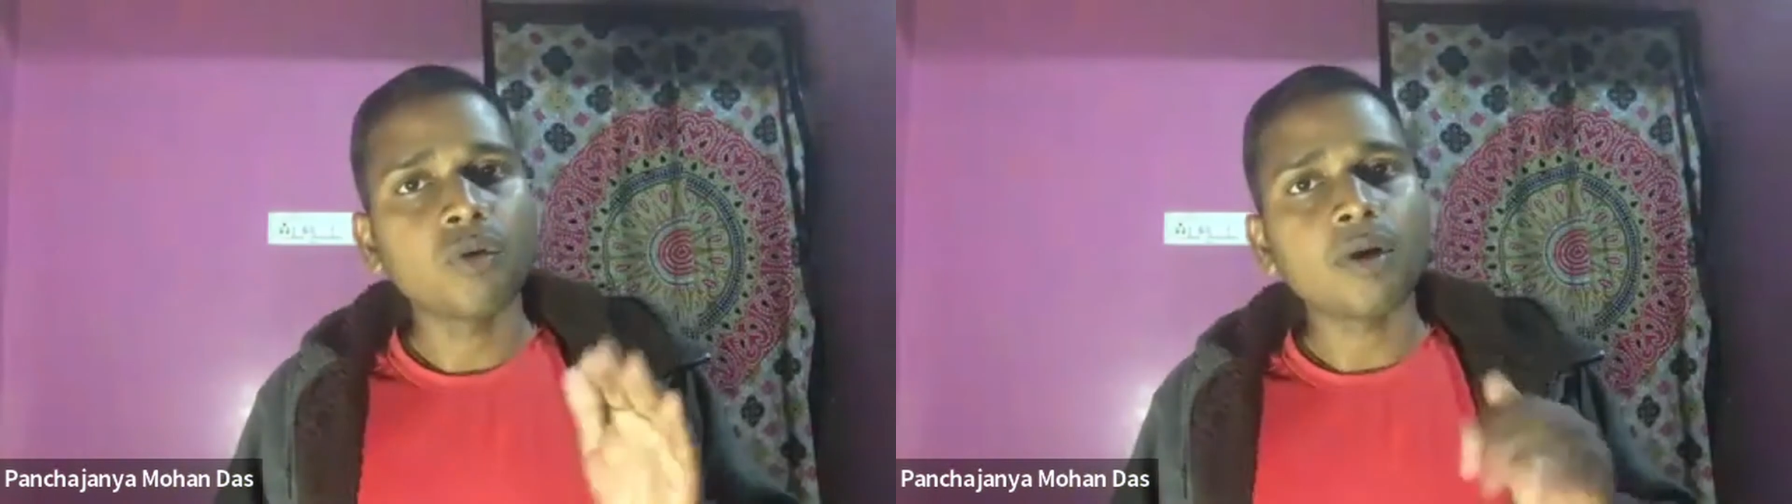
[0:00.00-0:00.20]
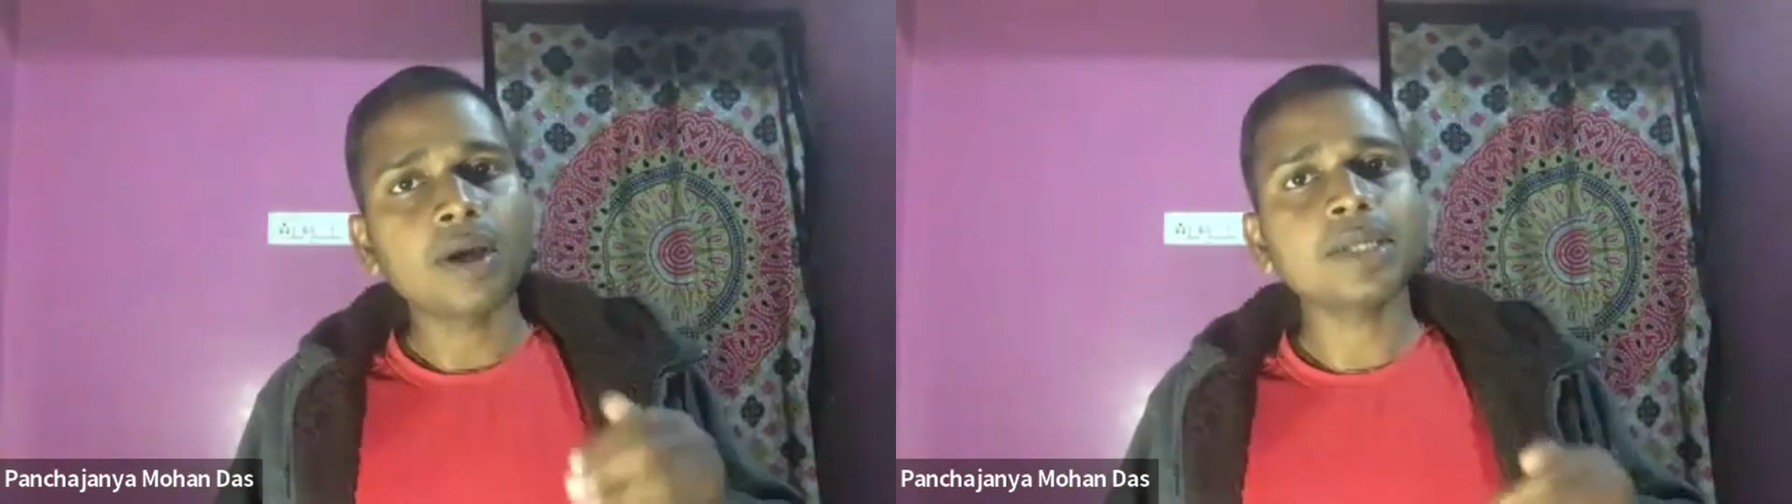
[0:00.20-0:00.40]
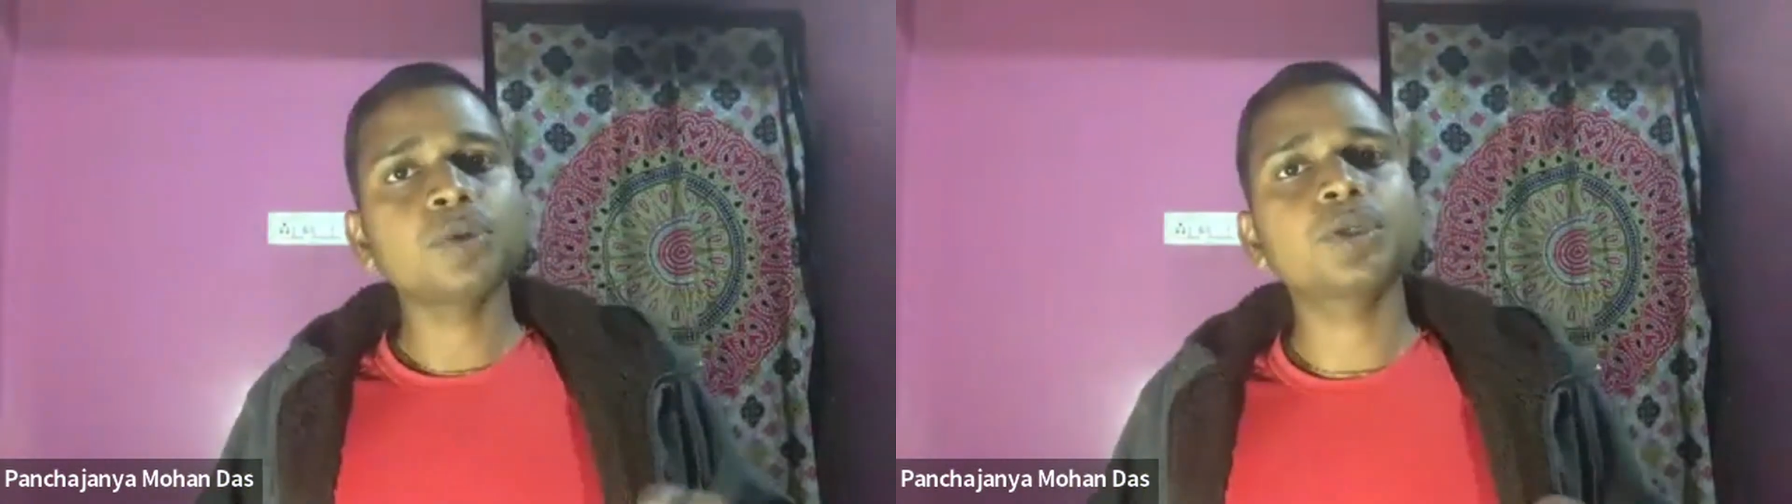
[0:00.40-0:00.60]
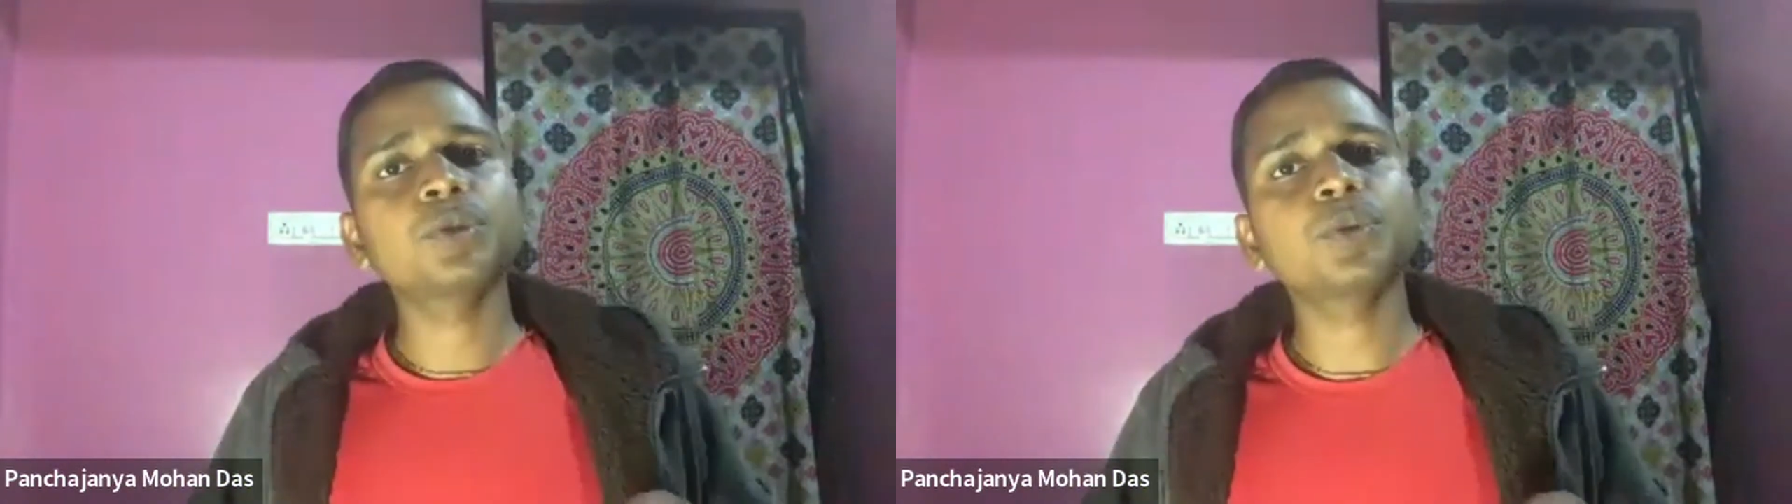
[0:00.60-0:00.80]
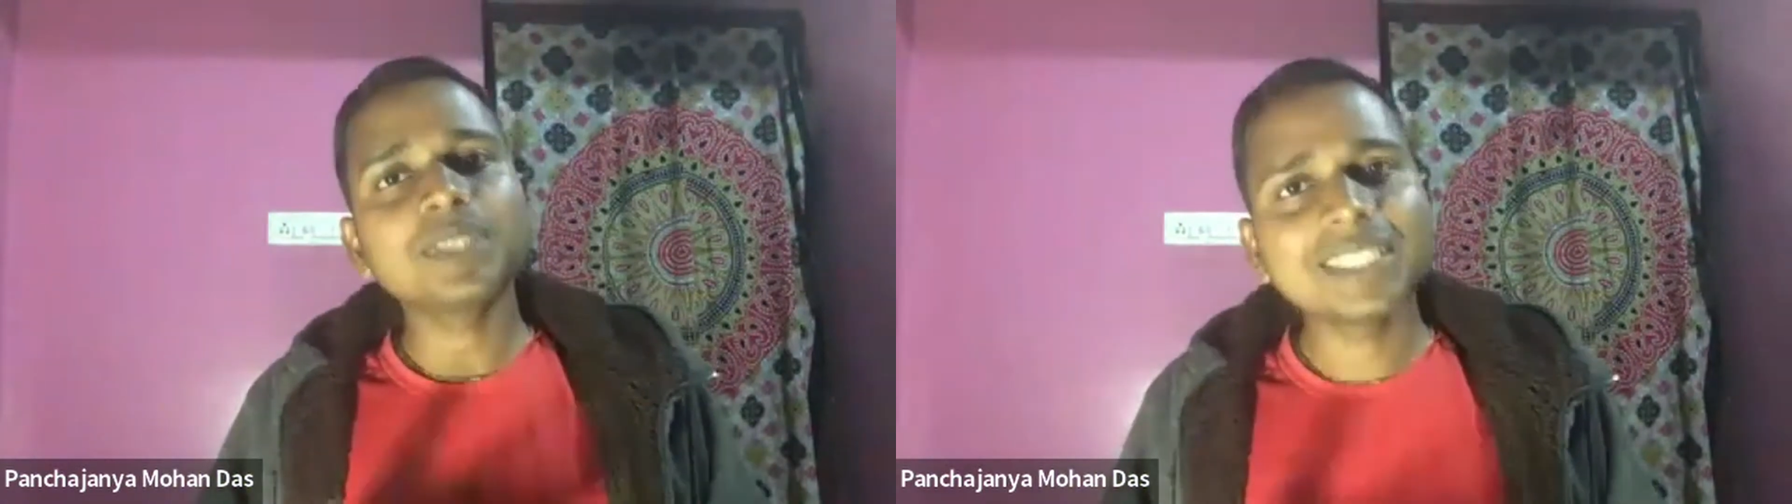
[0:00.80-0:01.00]
when we
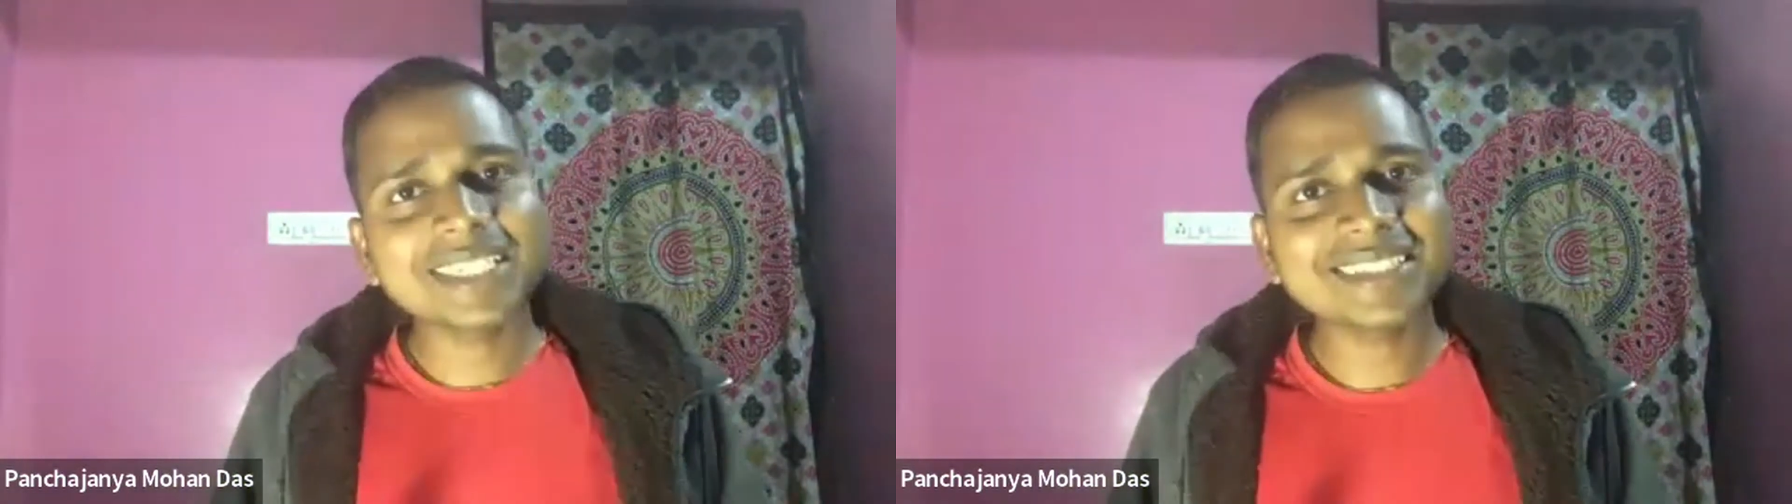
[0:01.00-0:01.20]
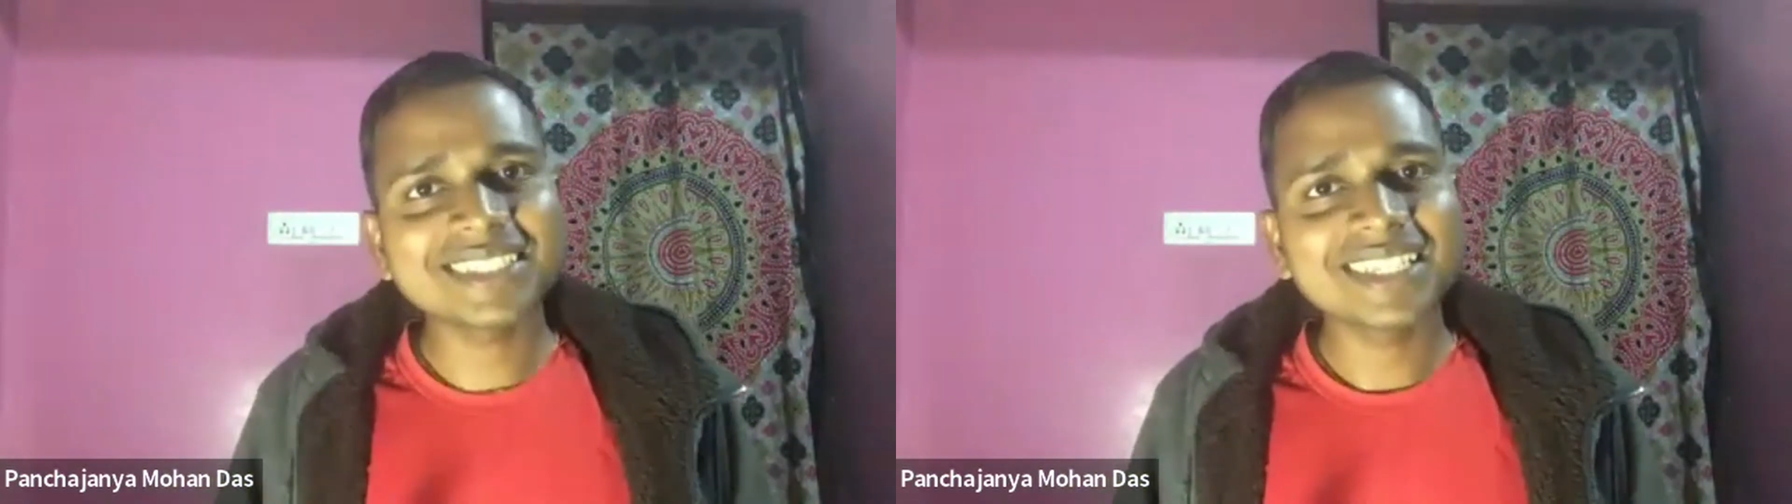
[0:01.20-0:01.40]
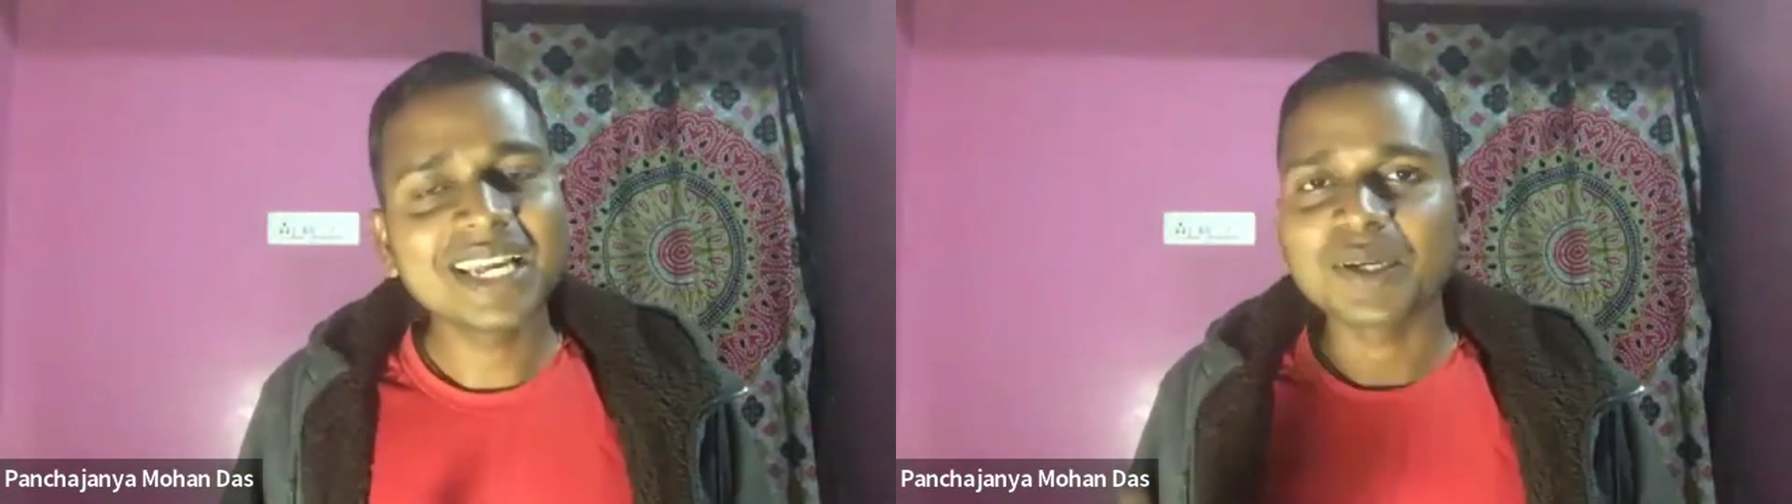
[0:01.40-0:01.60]
do this,